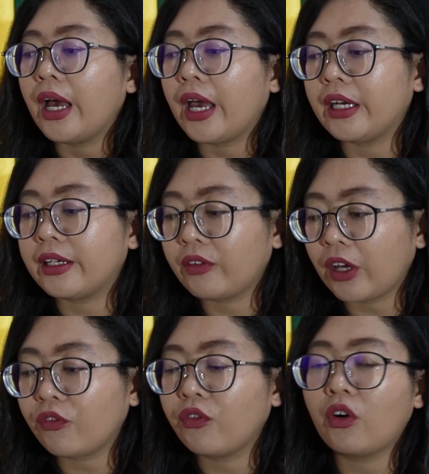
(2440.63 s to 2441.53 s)
and
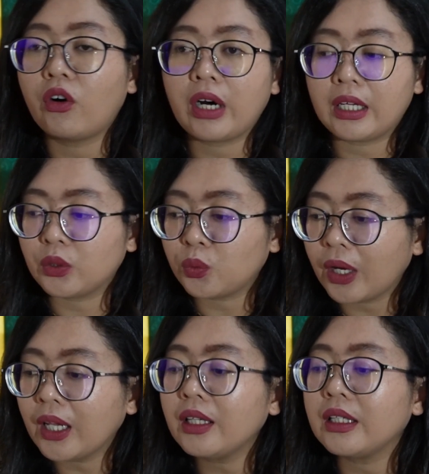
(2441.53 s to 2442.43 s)
grade 4 as
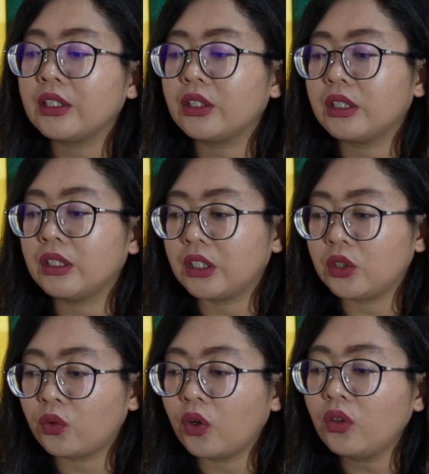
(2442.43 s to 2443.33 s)
well is
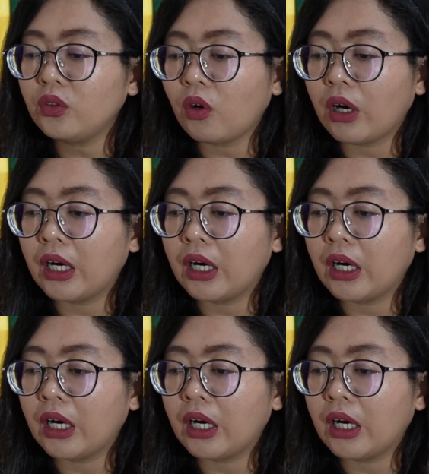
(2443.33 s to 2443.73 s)
0.